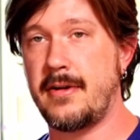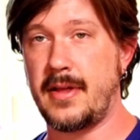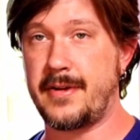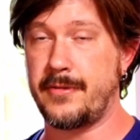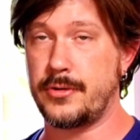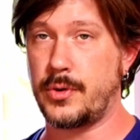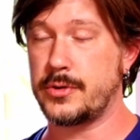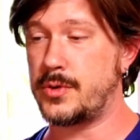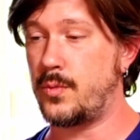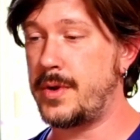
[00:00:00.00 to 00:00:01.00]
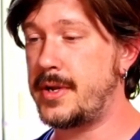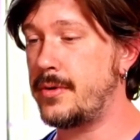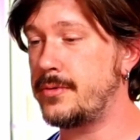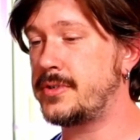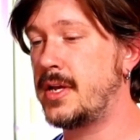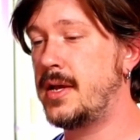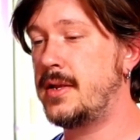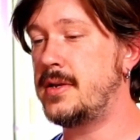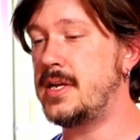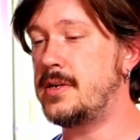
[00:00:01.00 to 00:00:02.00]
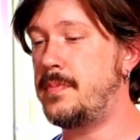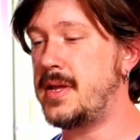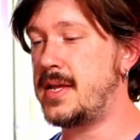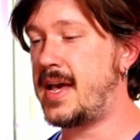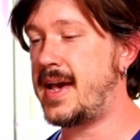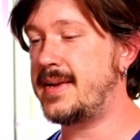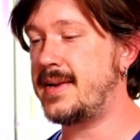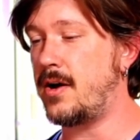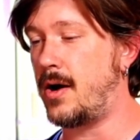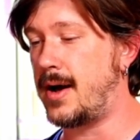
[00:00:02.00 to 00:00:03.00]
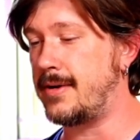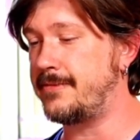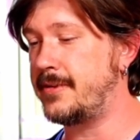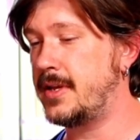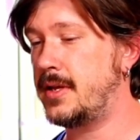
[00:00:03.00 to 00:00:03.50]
like for doors and windows, need to be headed off,